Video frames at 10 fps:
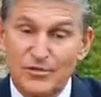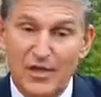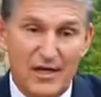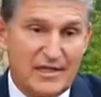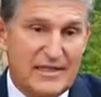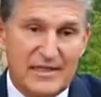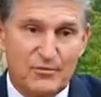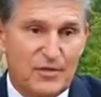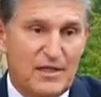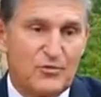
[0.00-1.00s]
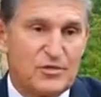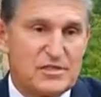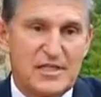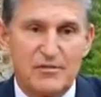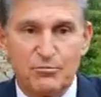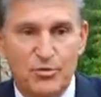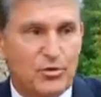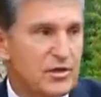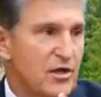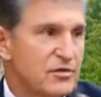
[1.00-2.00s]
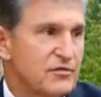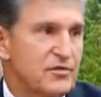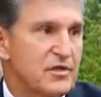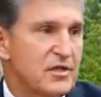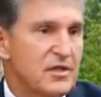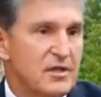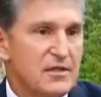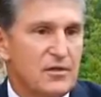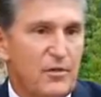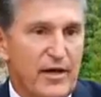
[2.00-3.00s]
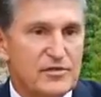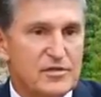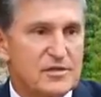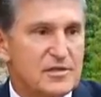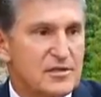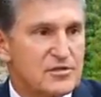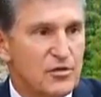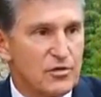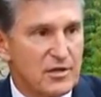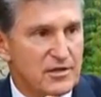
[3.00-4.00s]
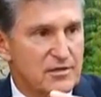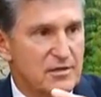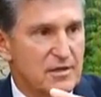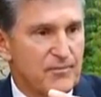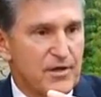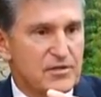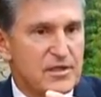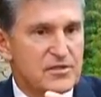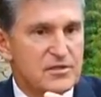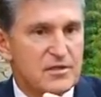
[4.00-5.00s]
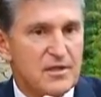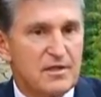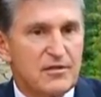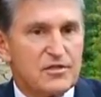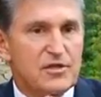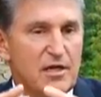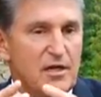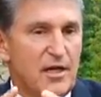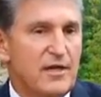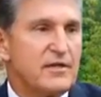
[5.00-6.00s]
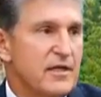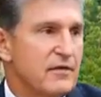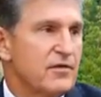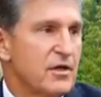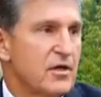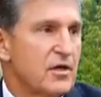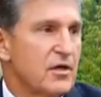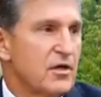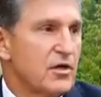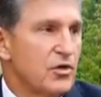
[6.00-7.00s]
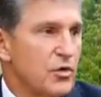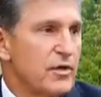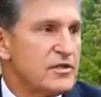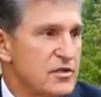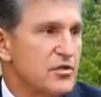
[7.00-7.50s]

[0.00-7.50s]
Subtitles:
We're not leading, really. We're just getting pulled in all different directions, and there's no clear, there's not a clarity of who is